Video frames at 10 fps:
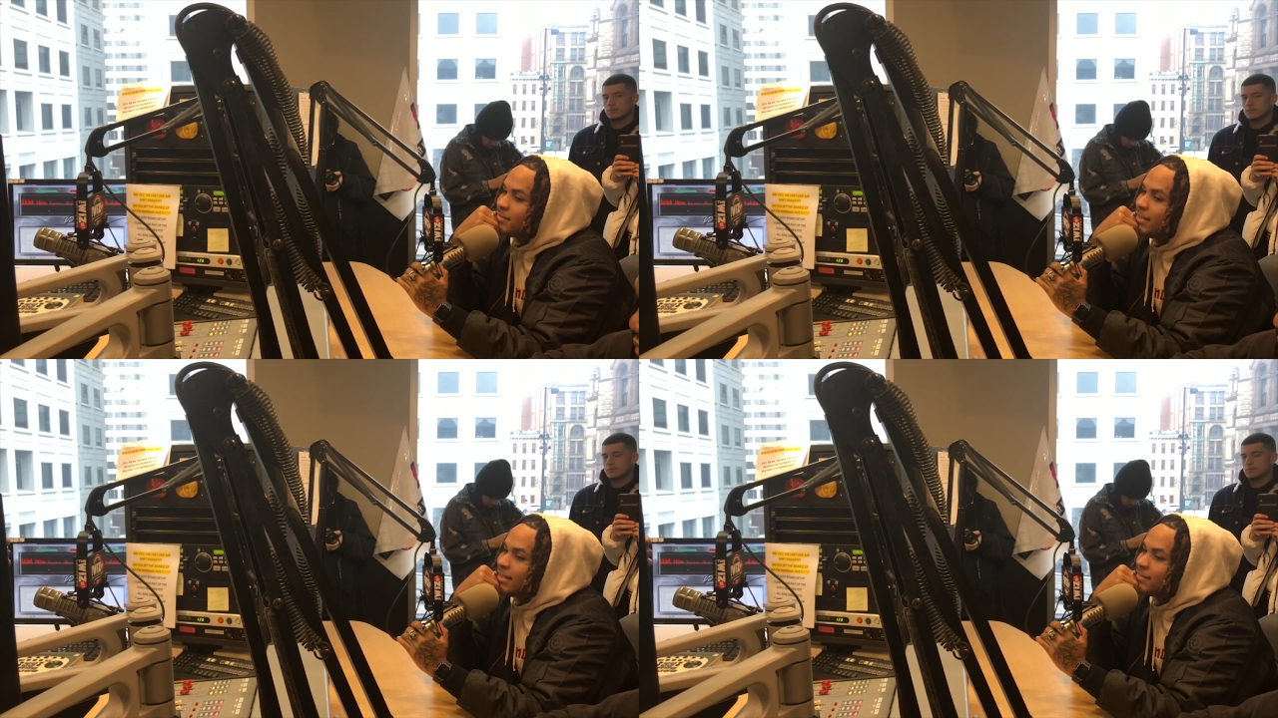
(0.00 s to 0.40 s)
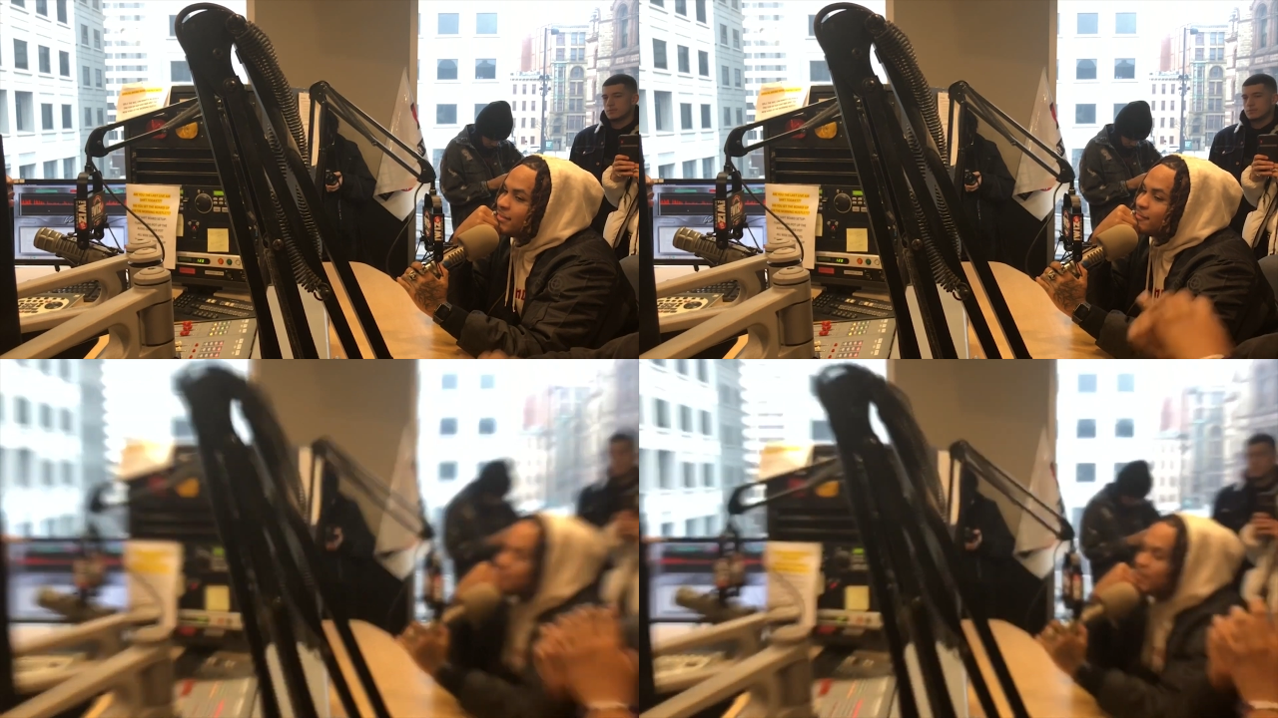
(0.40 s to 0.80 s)
like,
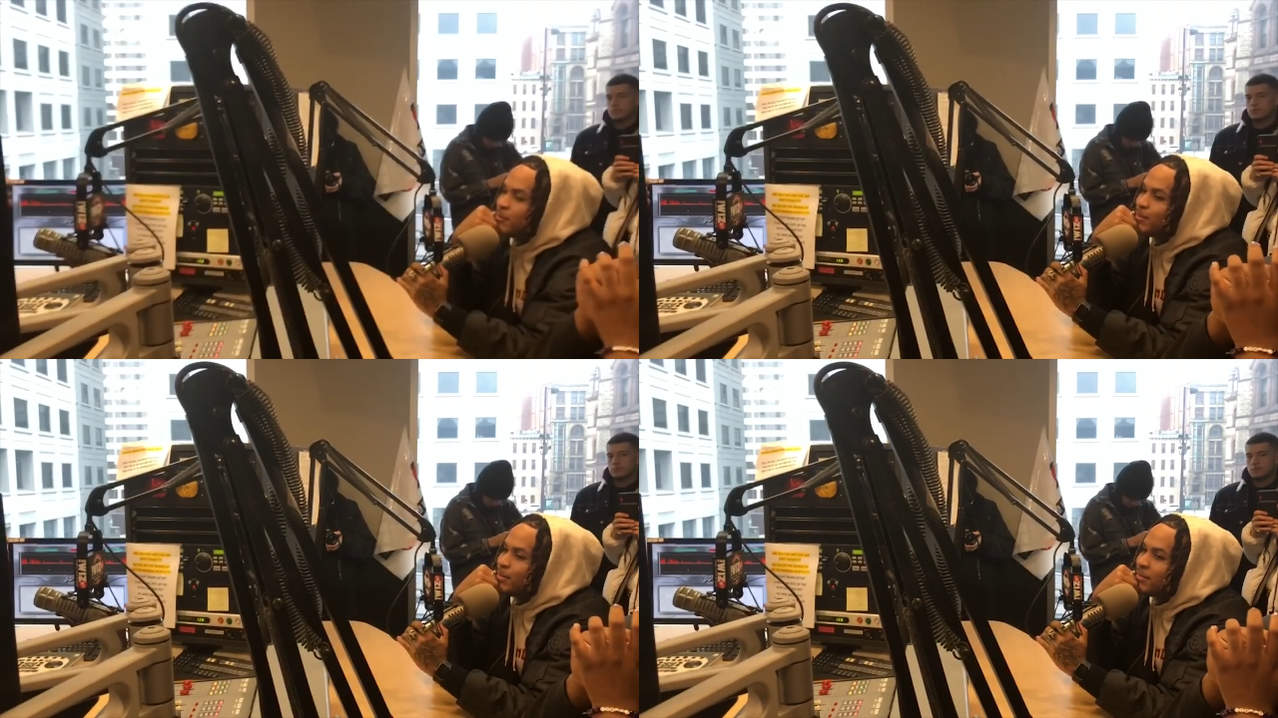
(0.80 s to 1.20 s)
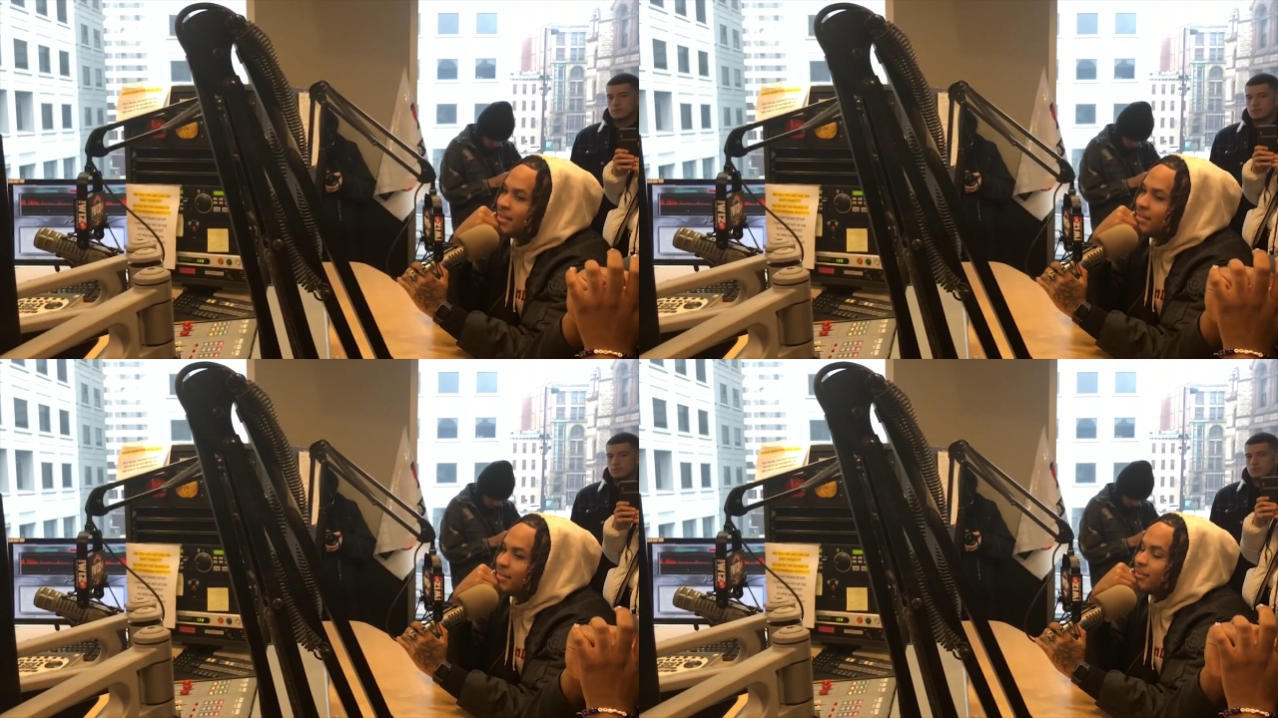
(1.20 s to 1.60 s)
just for most people,
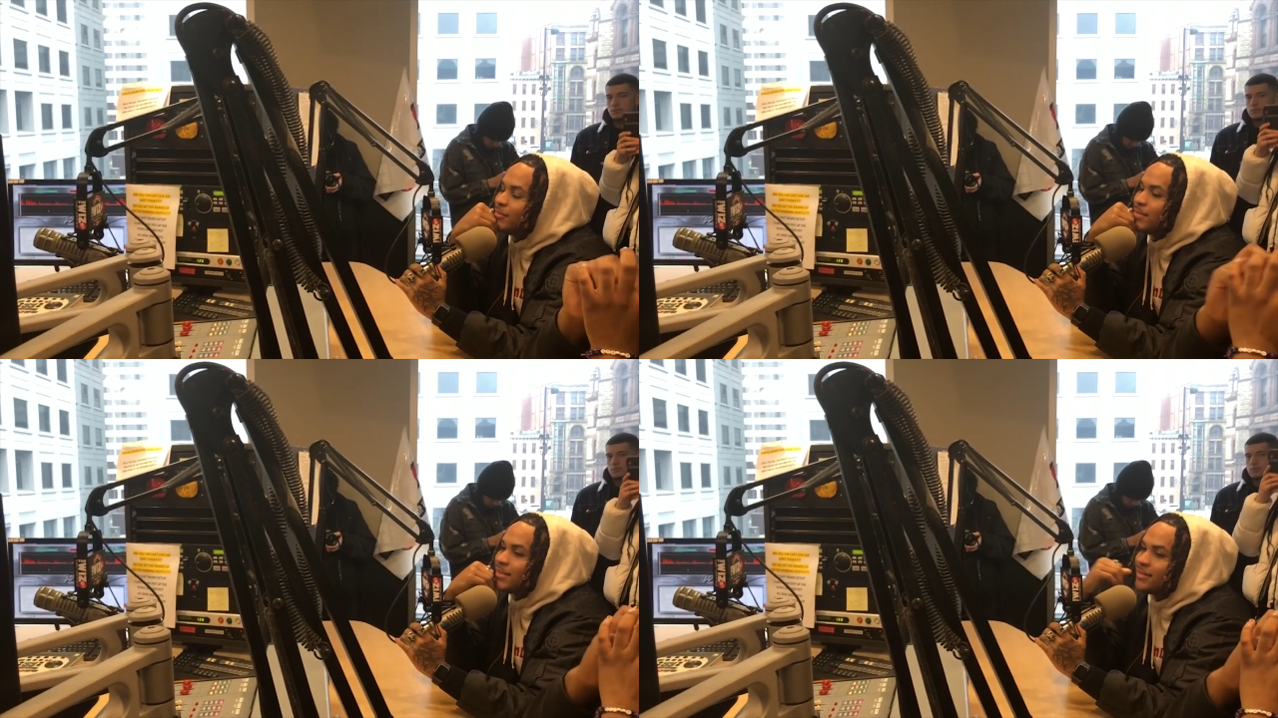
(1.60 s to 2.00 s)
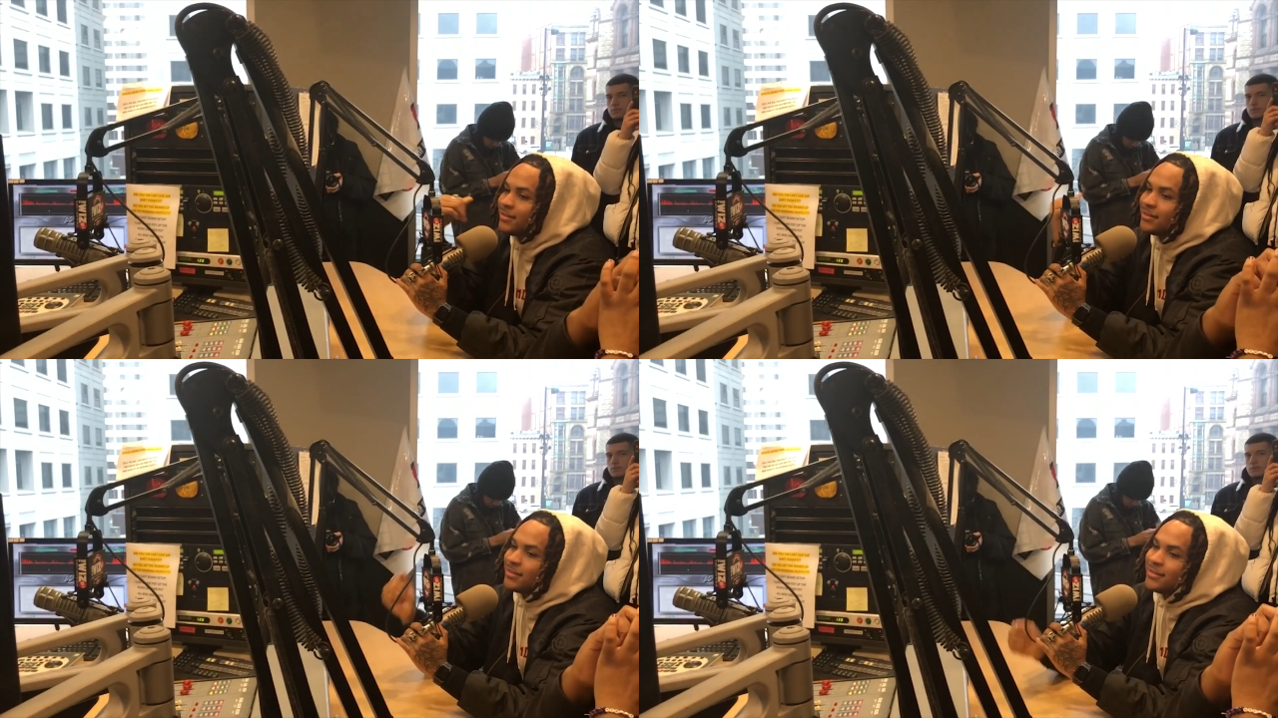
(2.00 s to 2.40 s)
they deal with
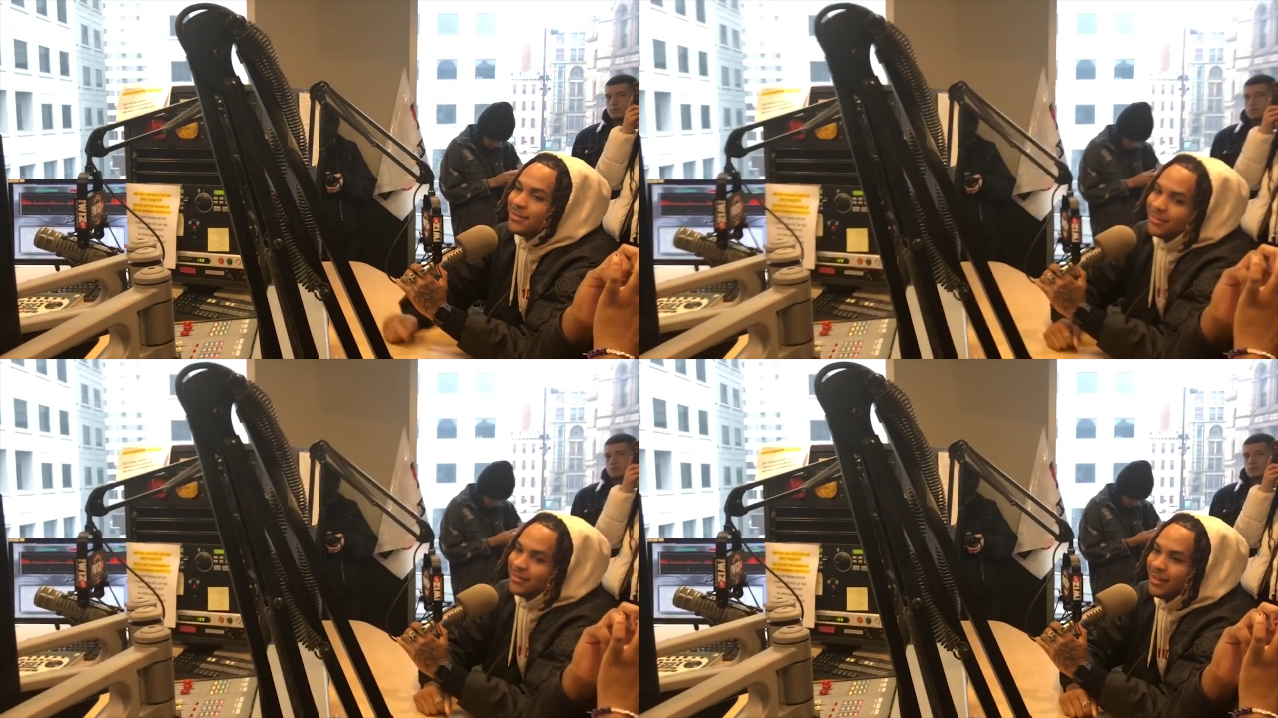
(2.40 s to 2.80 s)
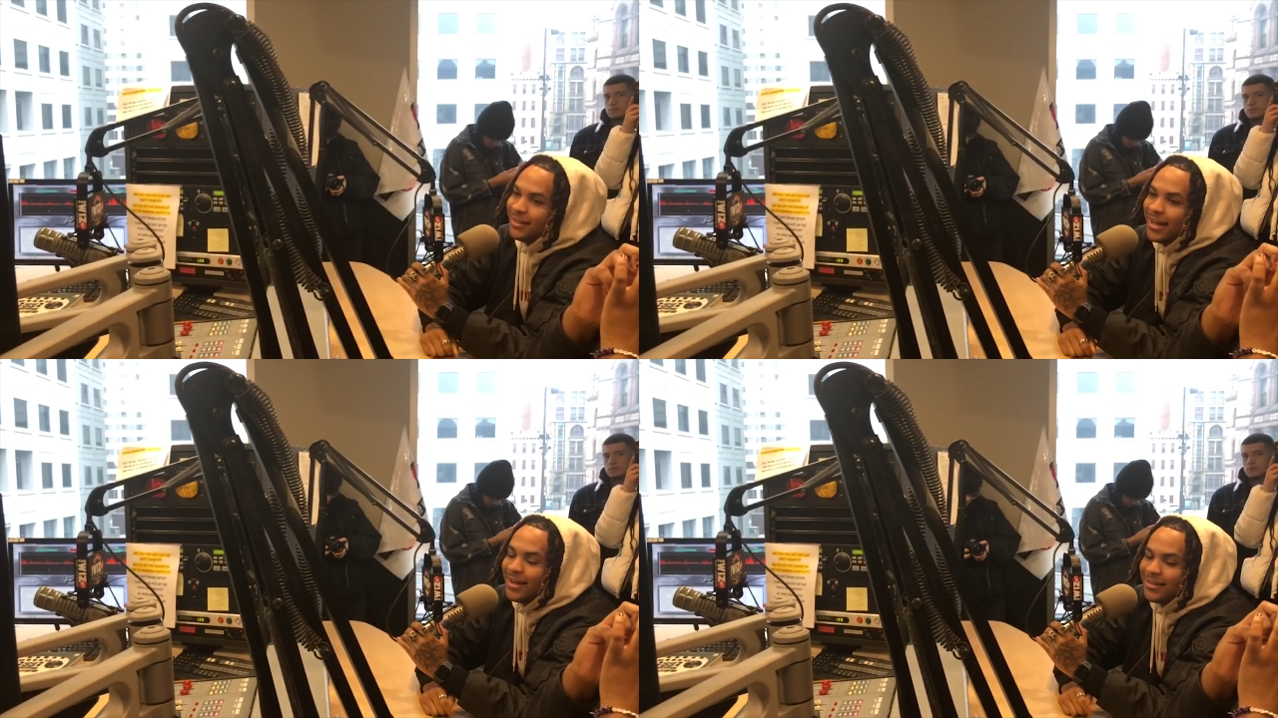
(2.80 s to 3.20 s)

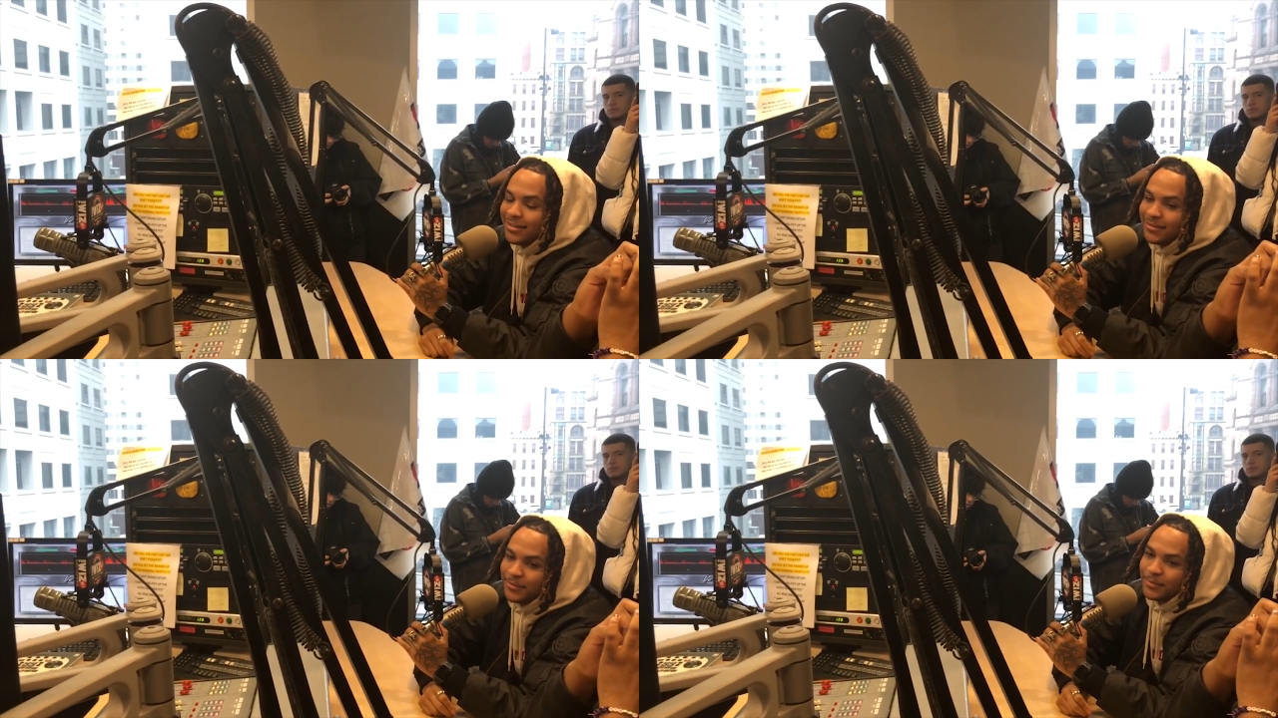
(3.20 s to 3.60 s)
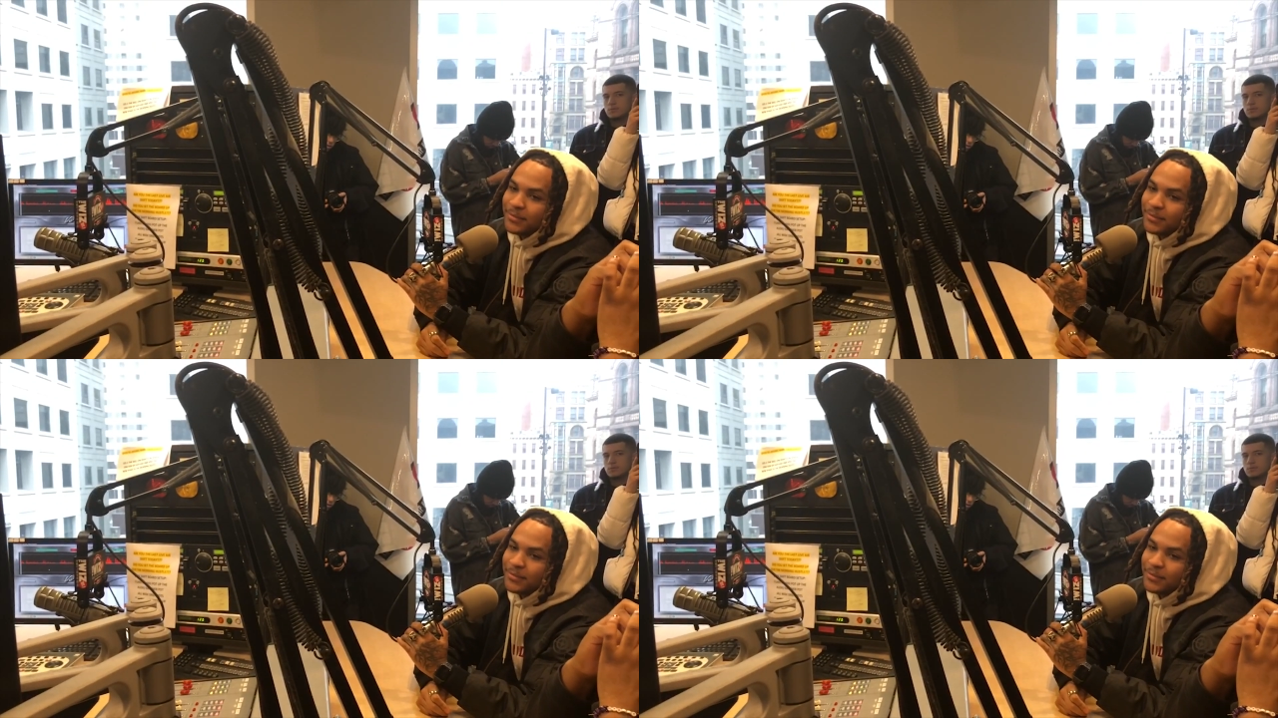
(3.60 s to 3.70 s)
a lot of